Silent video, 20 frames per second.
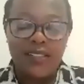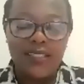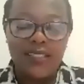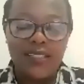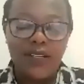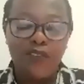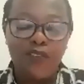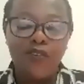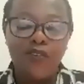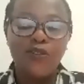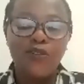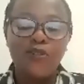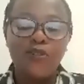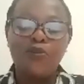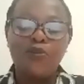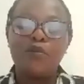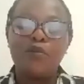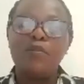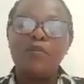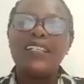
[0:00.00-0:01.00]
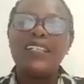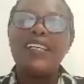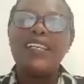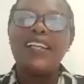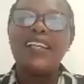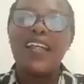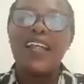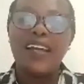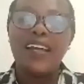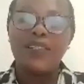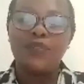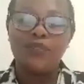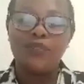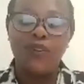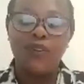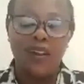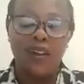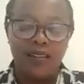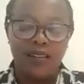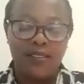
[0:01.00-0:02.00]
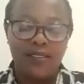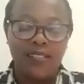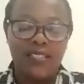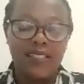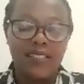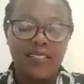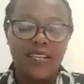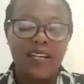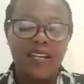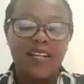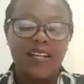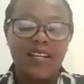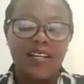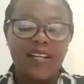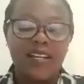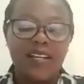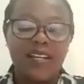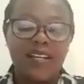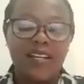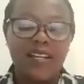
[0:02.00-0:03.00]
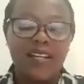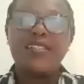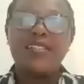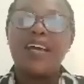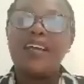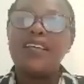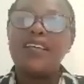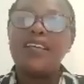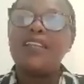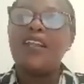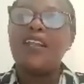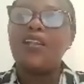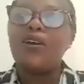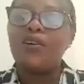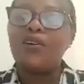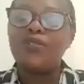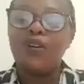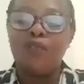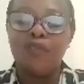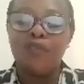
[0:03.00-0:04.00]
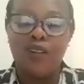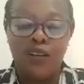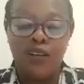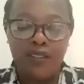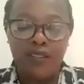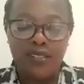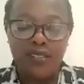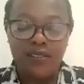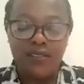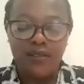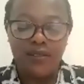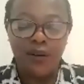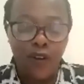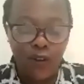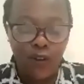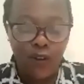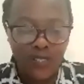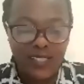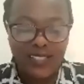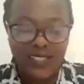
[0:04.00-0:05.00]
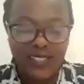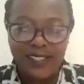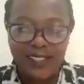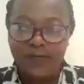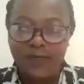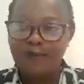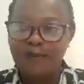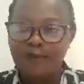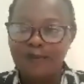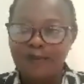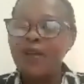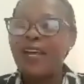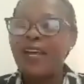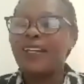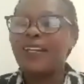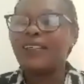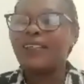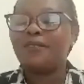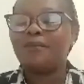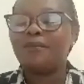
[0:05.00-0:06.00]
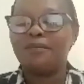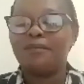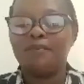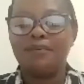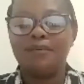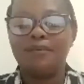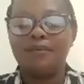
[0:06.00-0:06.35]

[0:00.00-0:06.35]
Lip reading: for you will be delightful land, say the Lord of hosts. Amen.